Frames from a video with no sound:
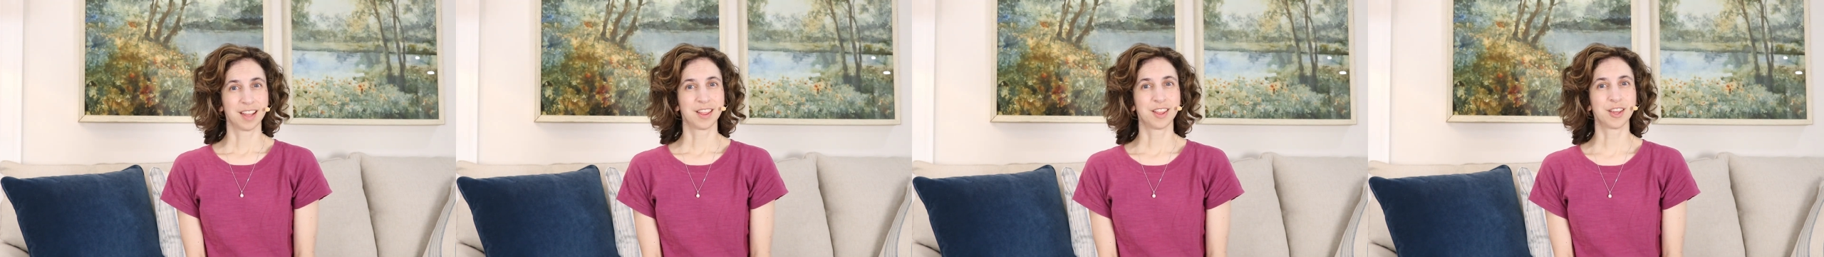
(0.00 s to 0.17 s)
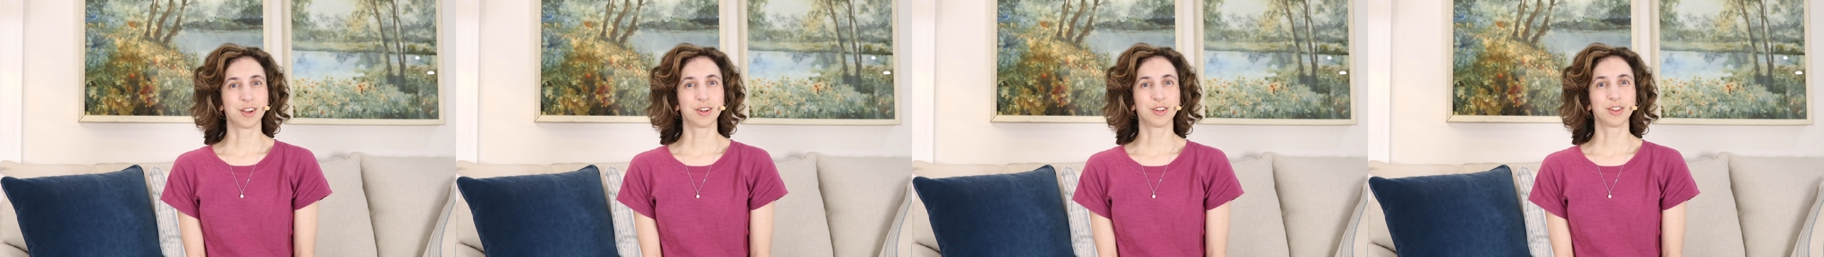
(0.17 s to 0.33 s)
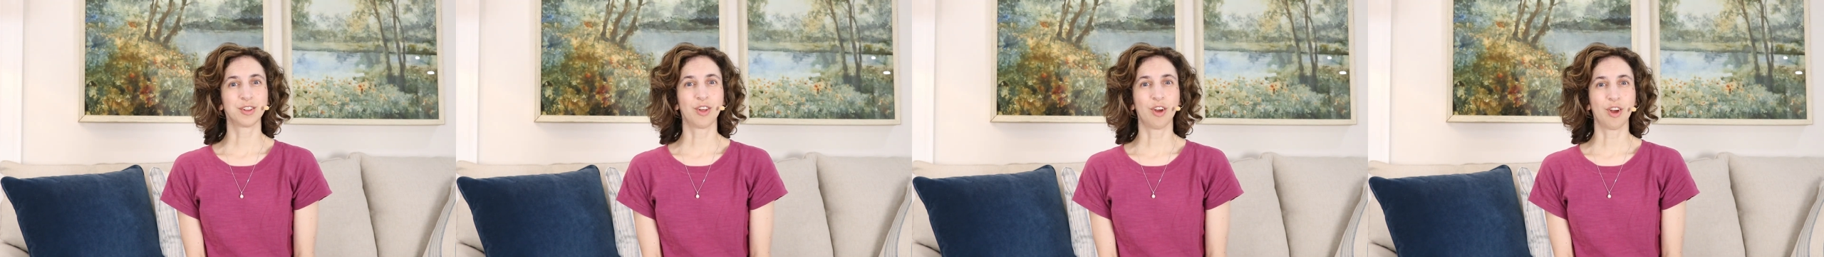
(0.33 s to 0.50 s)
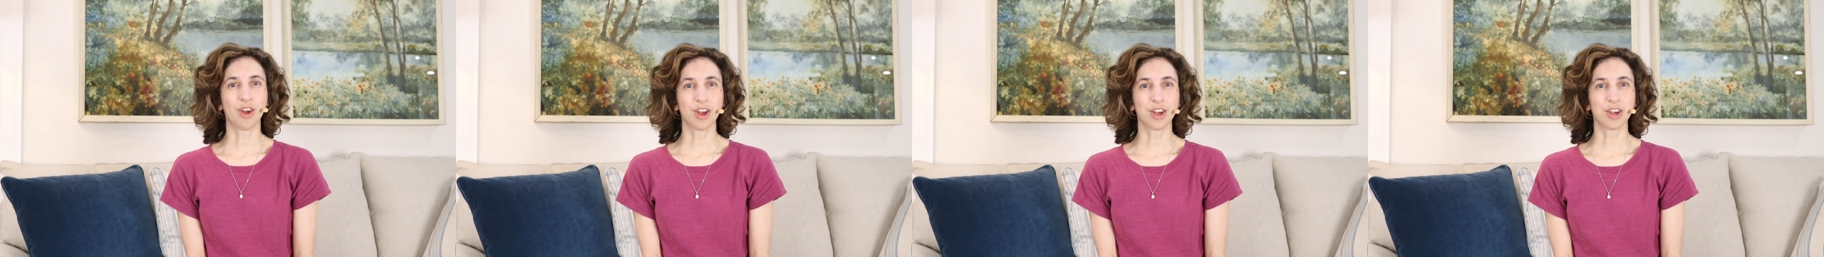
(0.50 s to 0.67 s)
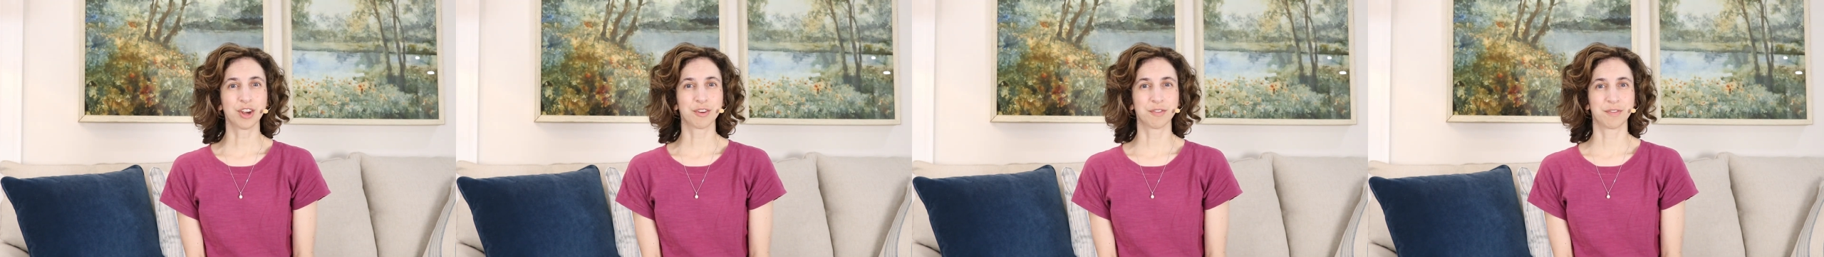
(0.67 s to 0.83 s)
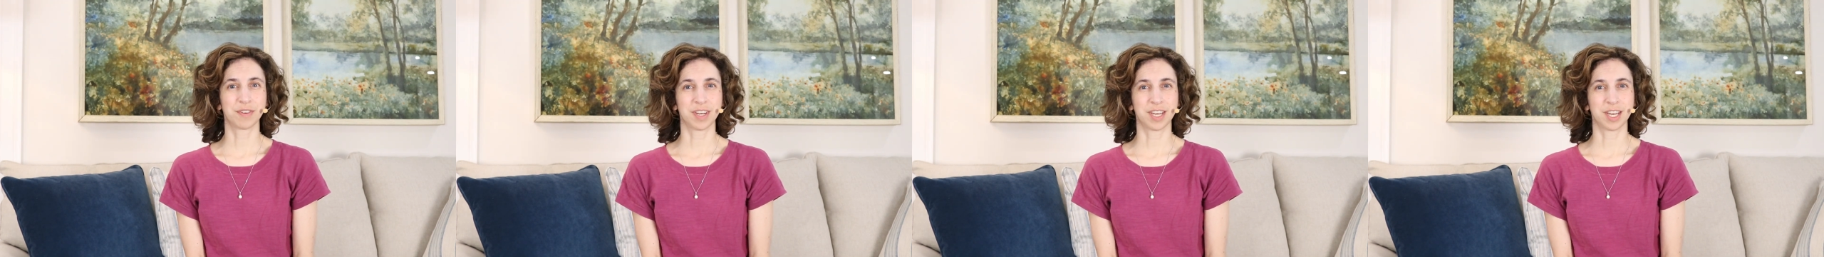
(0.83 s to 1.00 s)
They're
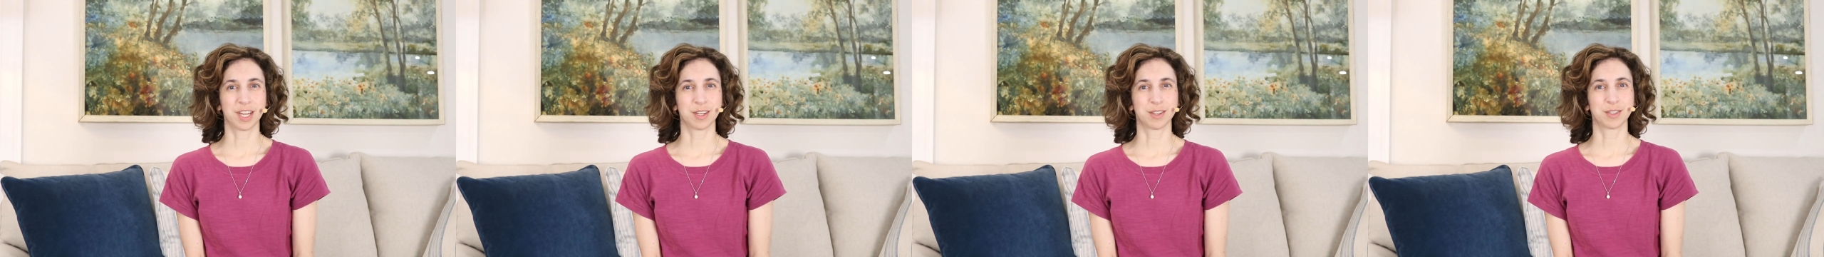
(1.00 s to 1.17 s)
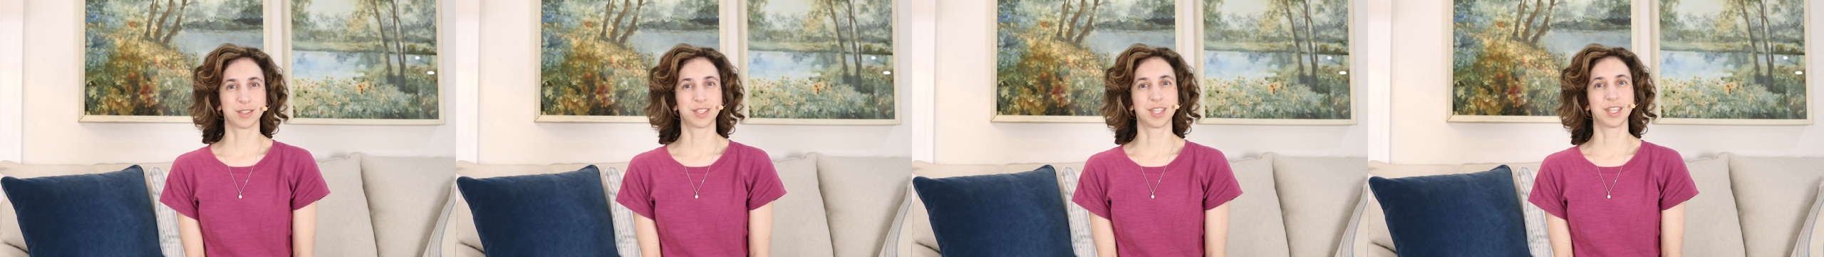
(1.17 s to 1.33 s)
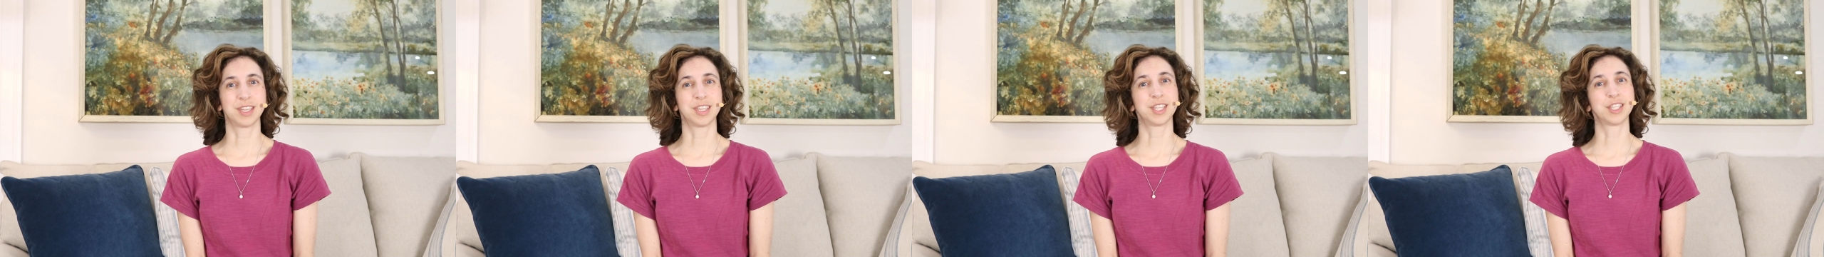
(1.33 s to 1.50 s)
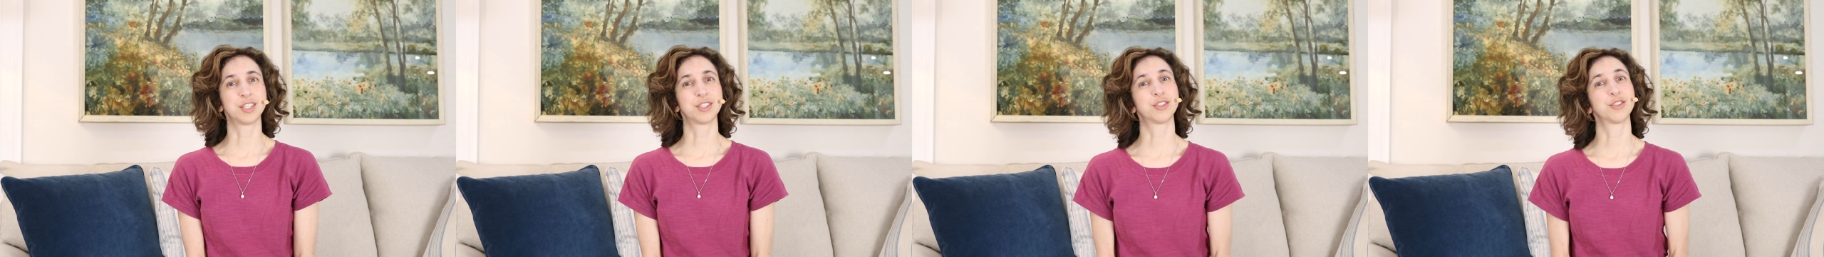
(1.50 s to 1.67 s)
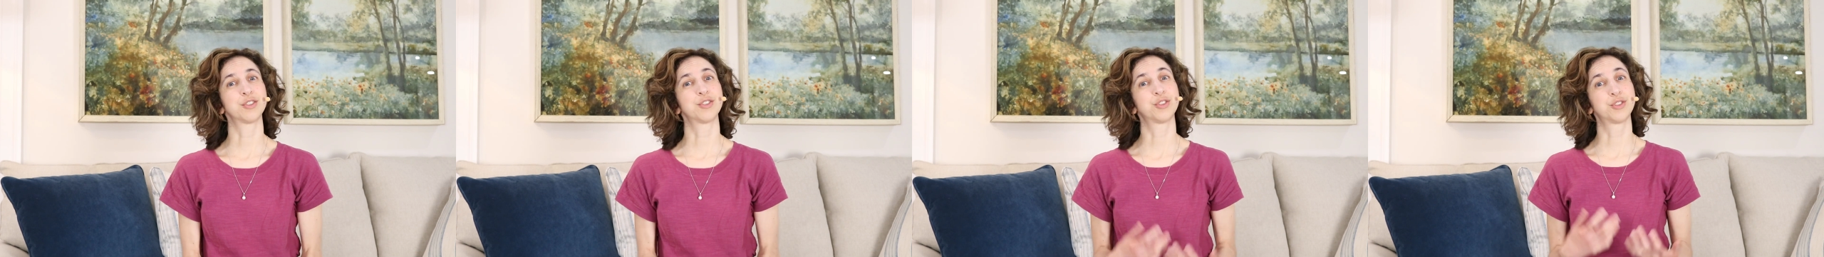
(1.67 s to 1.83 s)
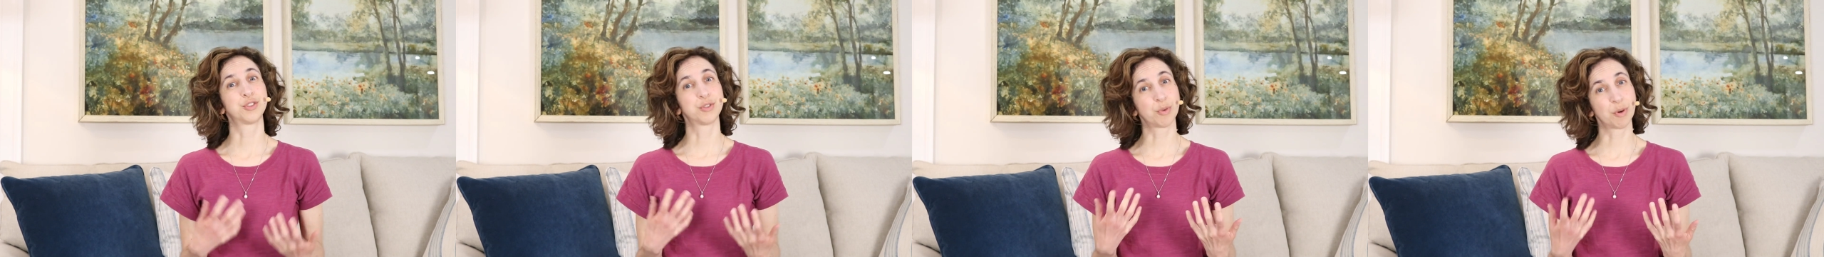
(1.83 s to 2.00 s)
longer videos than this
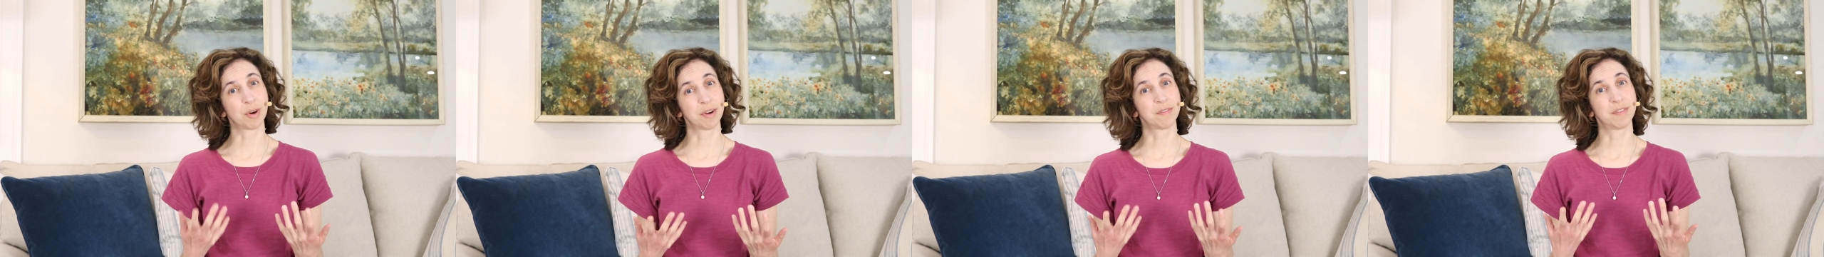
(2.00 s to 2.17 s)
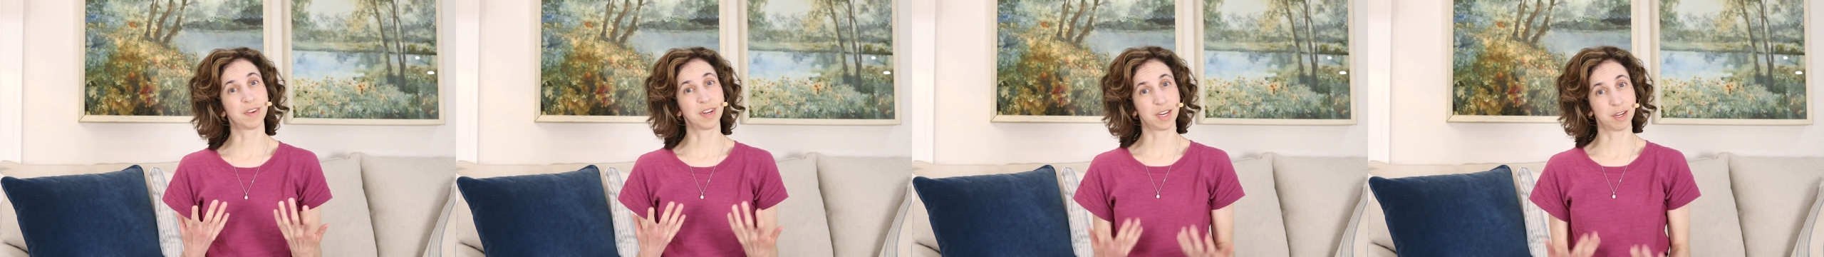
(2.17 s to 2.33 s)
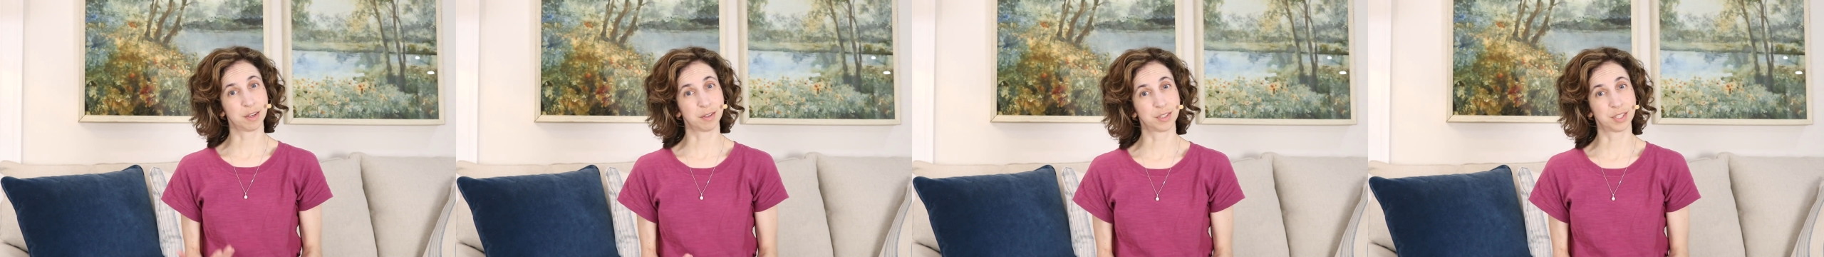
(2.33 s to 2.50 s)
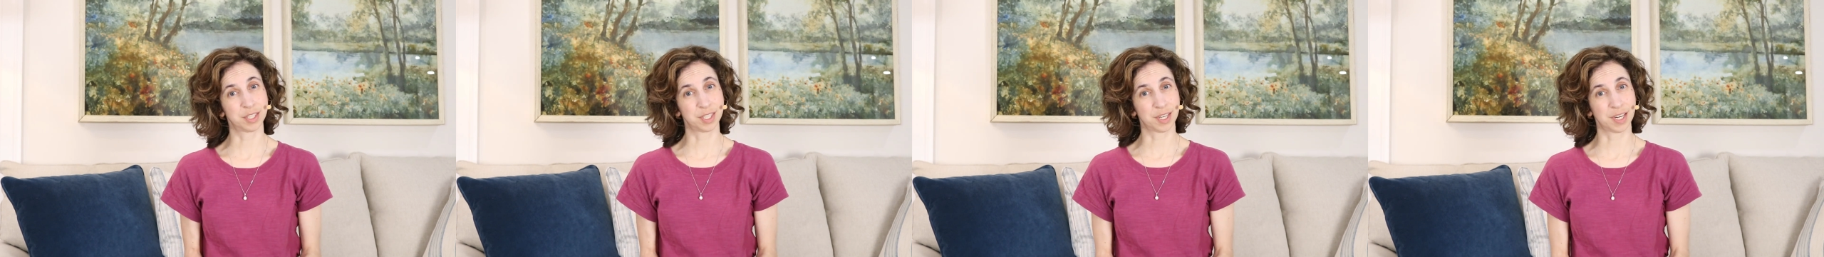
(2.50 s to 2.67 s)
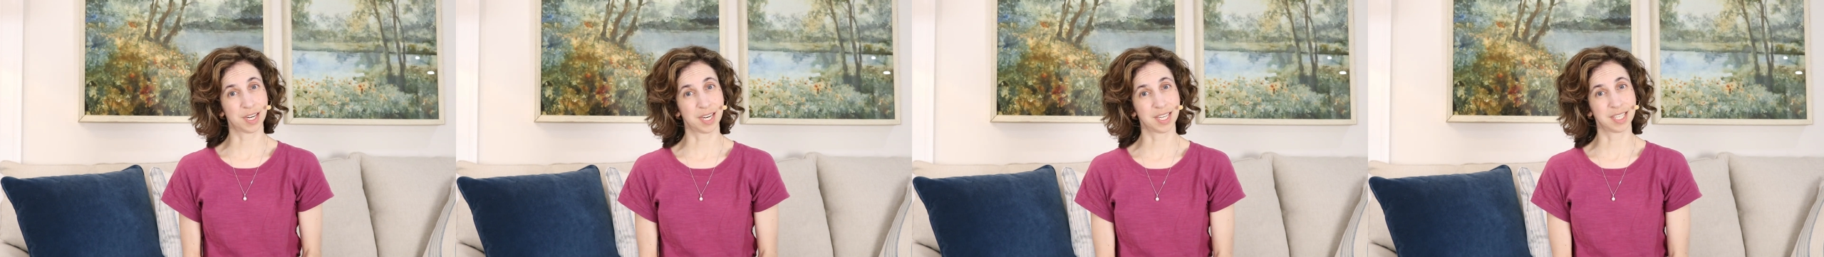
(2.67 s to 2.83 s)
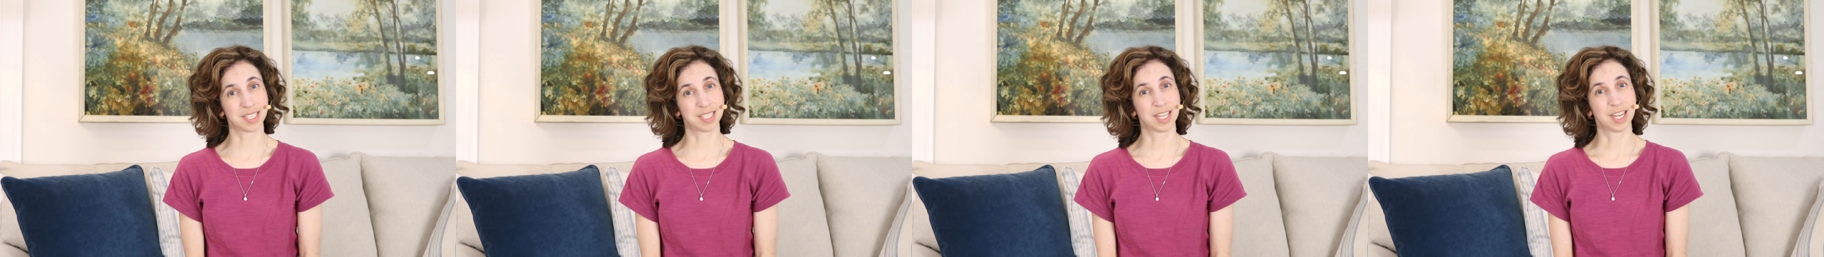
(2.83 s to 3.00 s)
short video
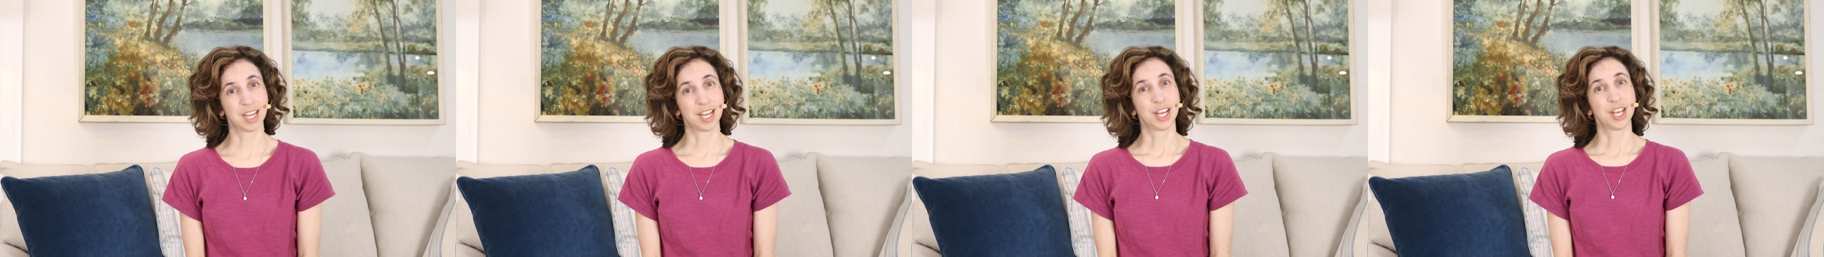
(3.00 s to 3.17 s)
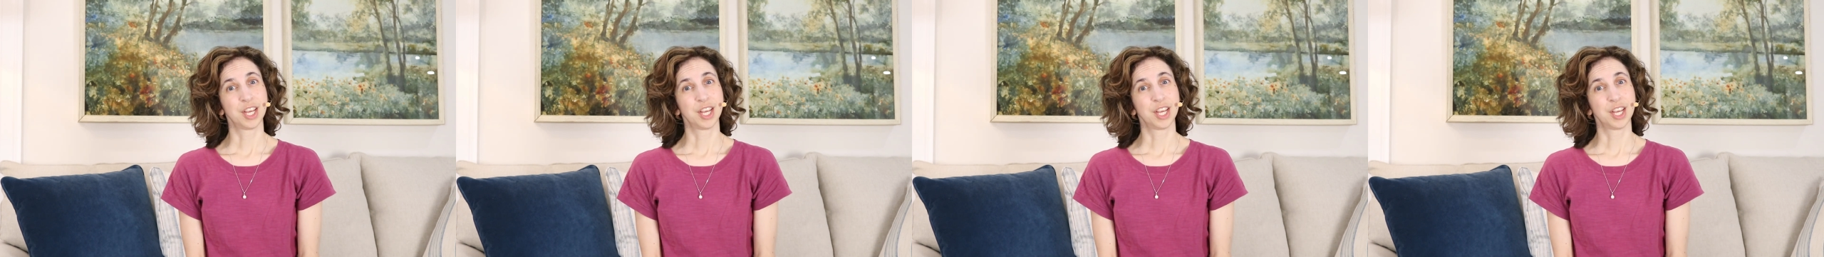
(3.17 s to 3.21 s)
series.